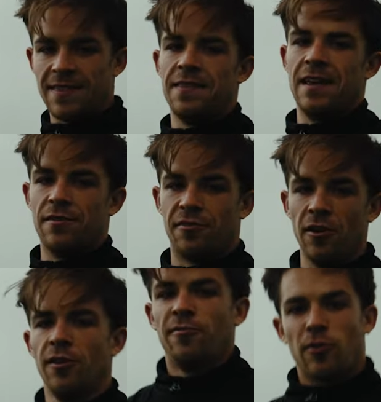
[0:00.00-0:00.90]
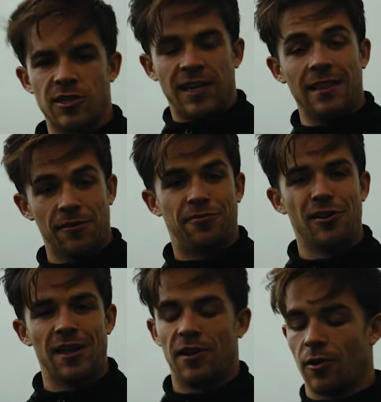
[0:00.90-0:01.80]
that knee in front, focusing on getting the
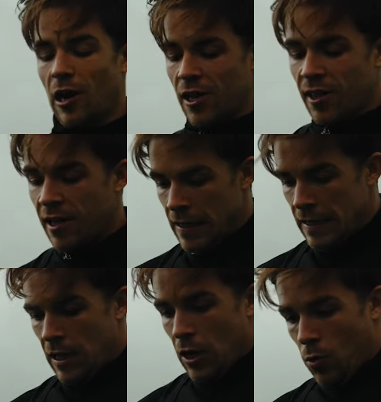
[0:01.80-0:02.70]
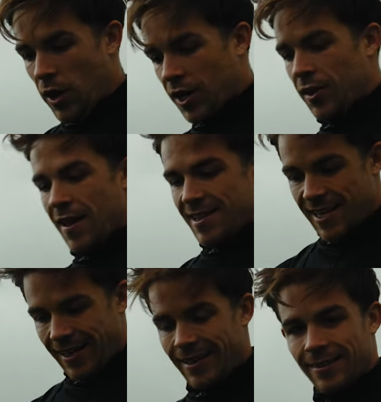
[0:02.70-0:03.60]
foot into the ground, working on that
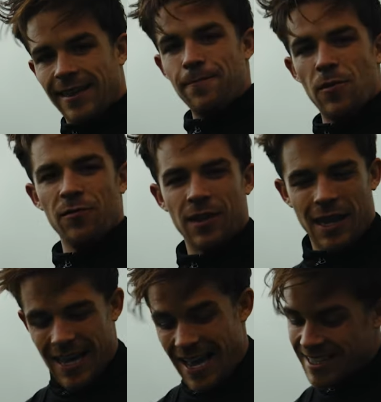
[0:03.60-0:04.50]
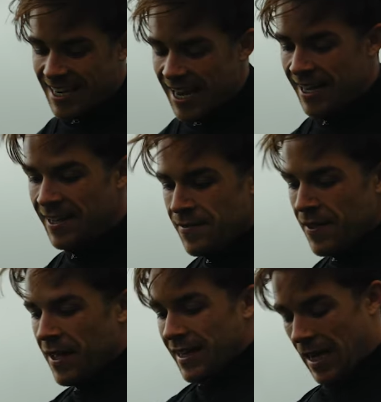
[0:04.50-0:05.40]
cyclical type movement of the legs,
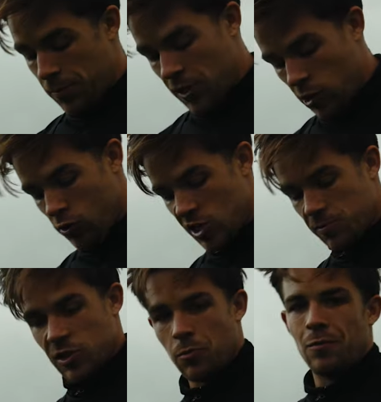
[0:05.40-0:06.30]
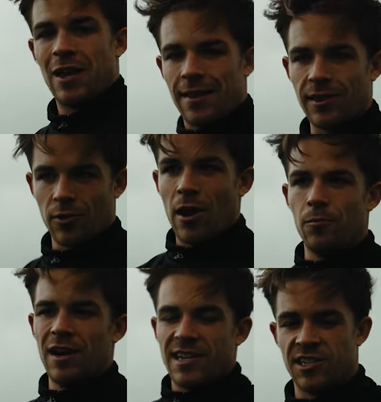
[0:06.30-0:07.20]
keeping the toes up so that when we hit the ground,
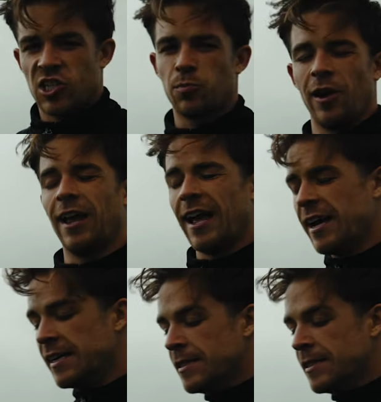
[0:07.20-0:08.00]
we're nice and springy